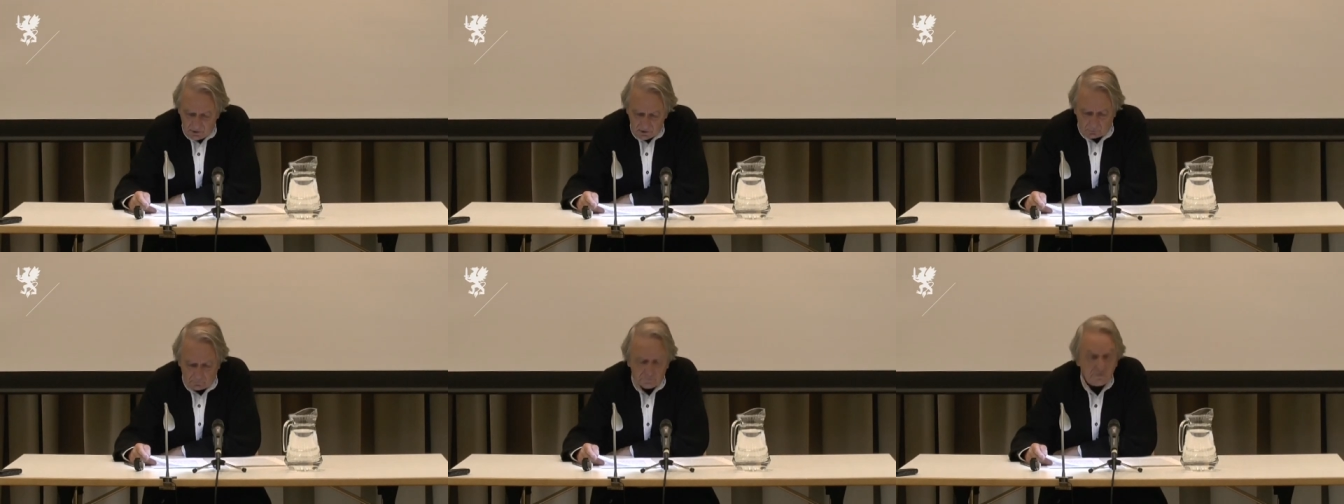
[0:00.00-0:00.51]

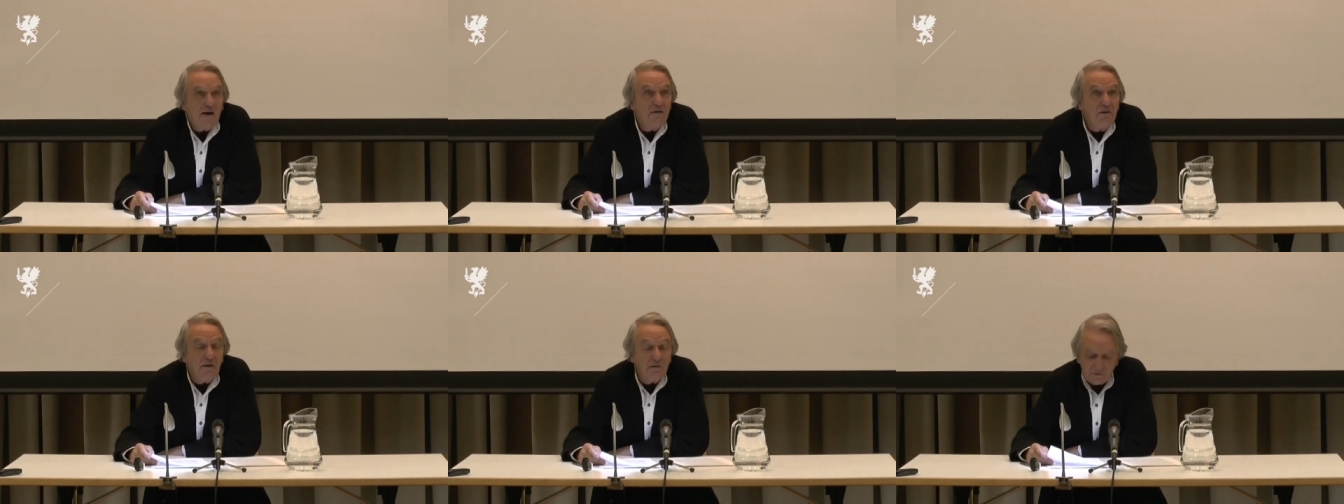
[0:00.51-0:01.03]

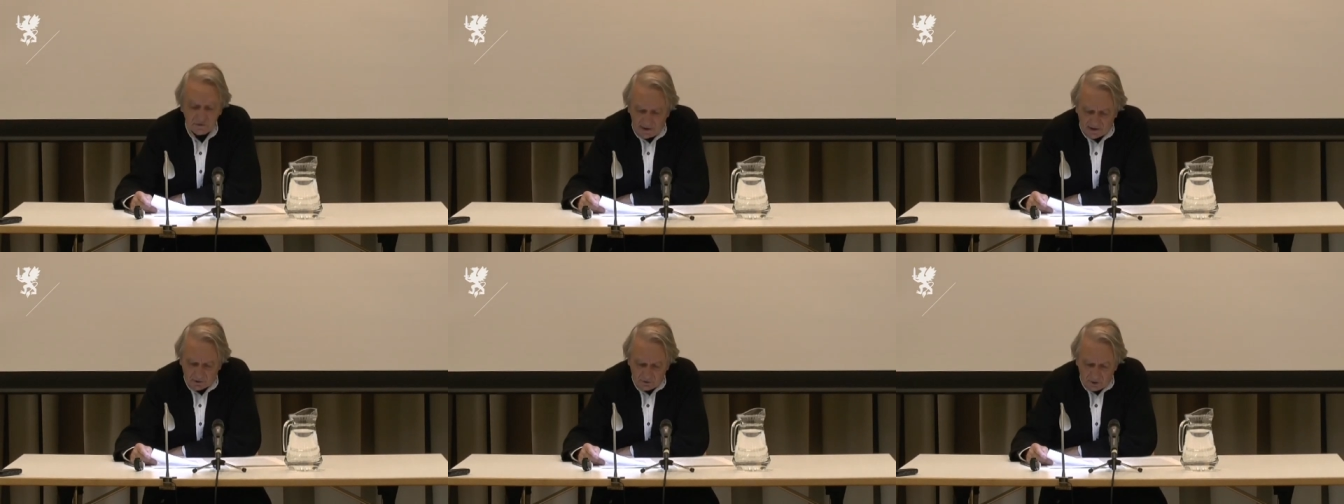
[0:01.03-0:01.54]
confined in the
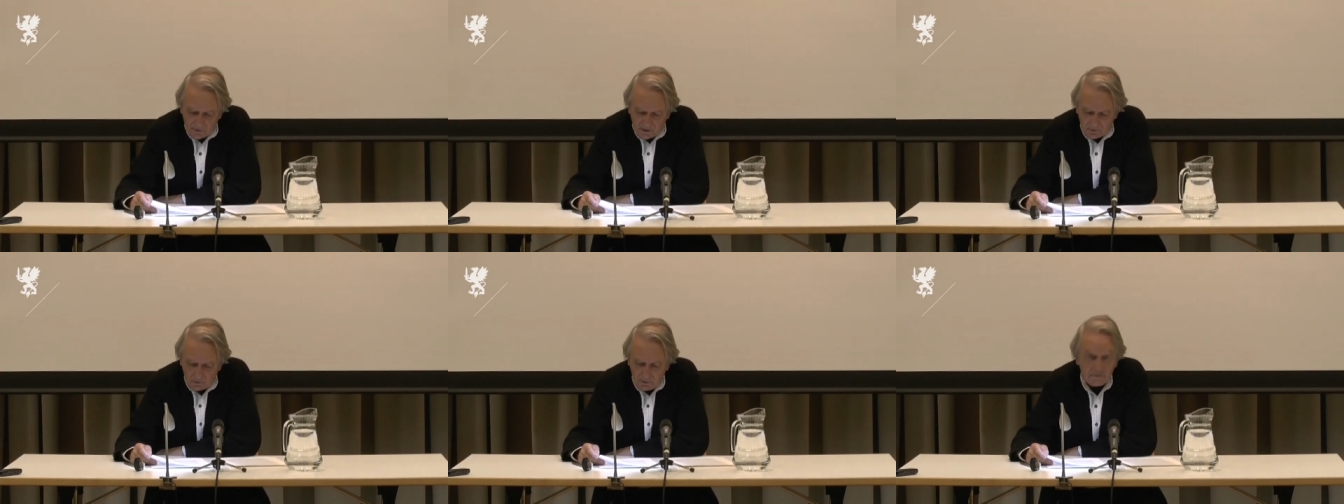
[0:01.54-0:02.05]

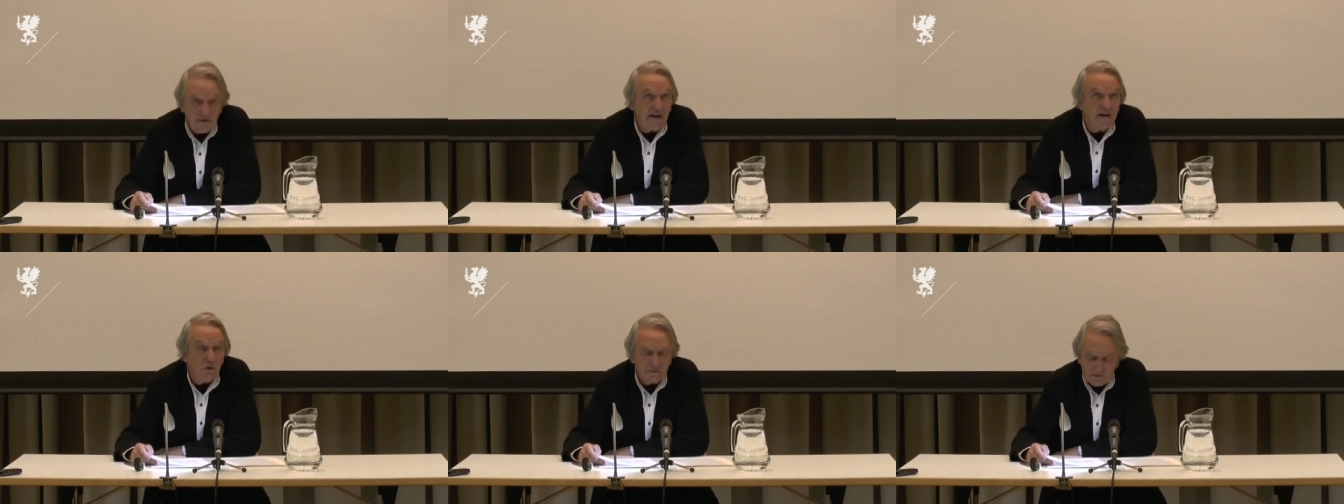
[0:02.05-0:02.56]
economical and
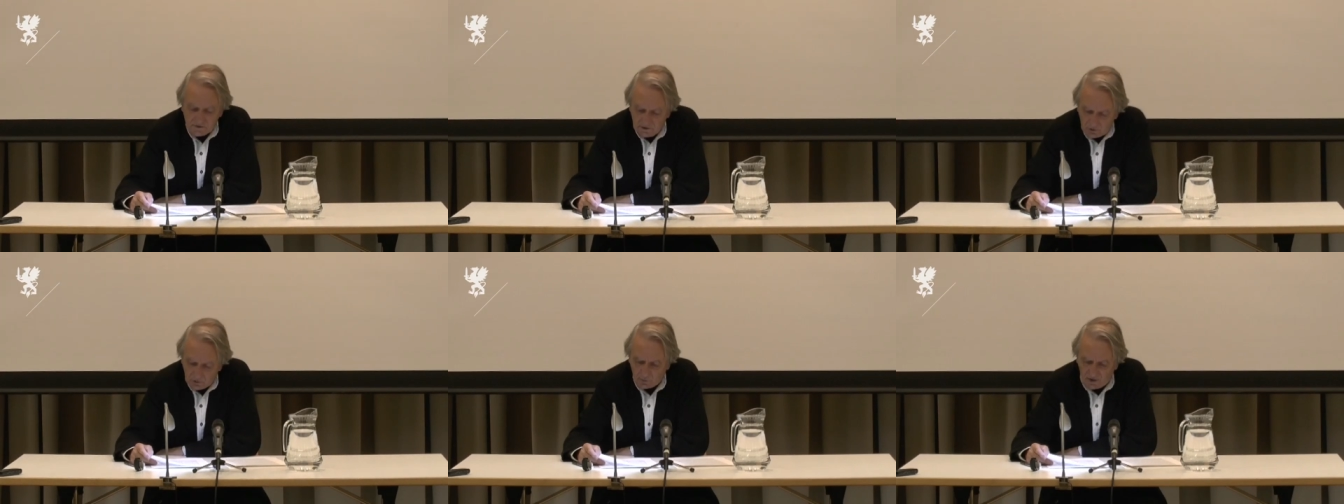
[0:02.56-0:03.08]

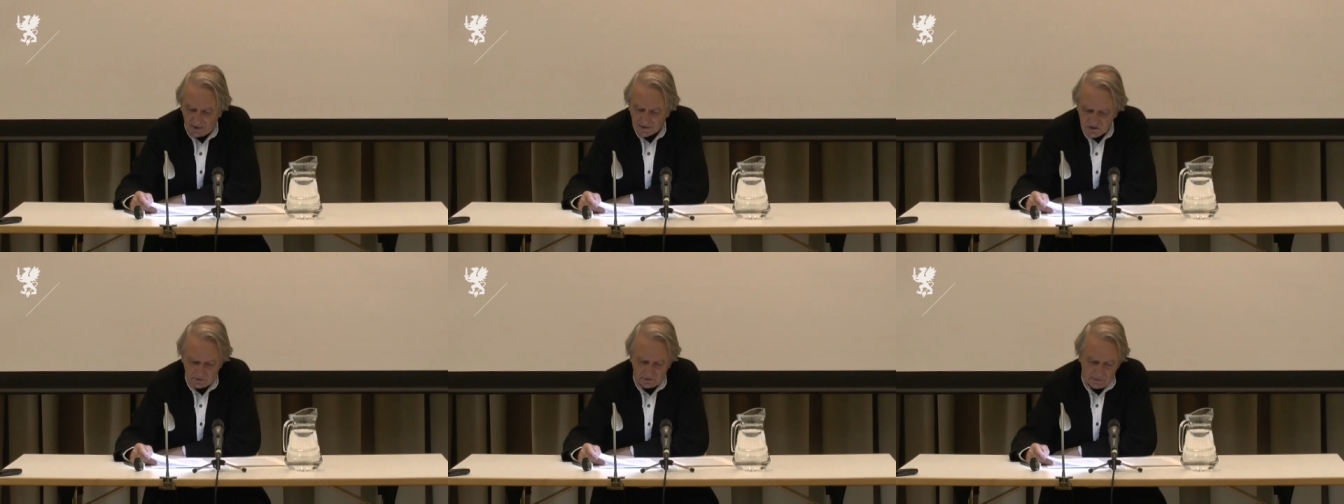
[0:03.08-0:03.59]
egoistical
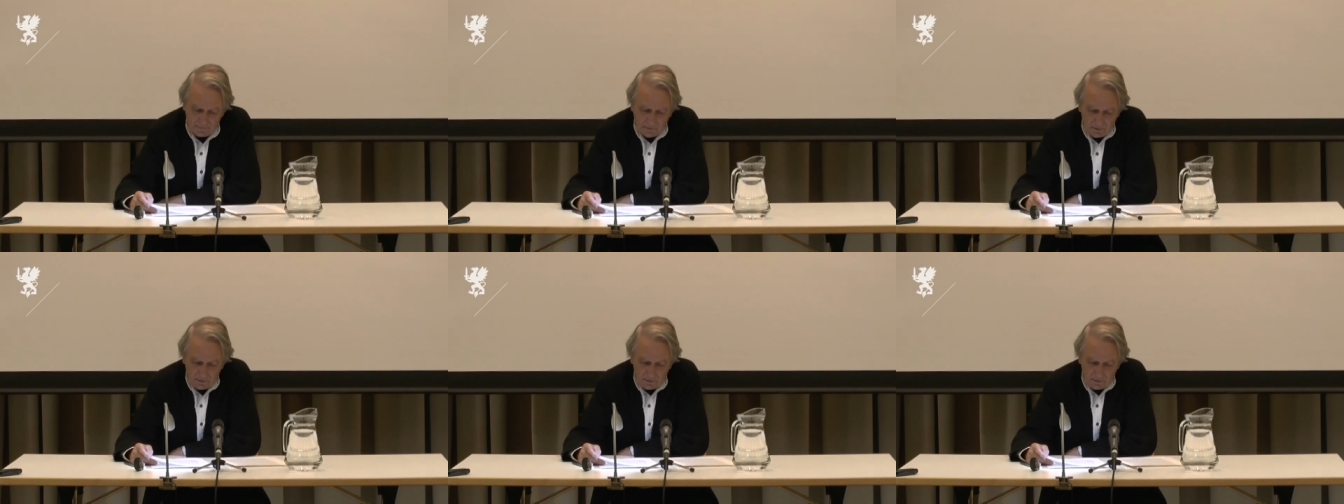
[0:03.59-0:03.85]
relation